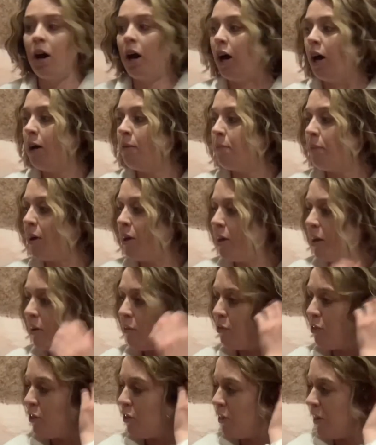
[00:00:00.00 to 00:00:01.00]
Um, another
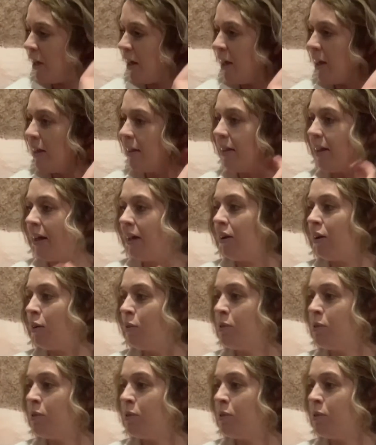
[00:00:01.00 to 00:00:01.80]
thing that I was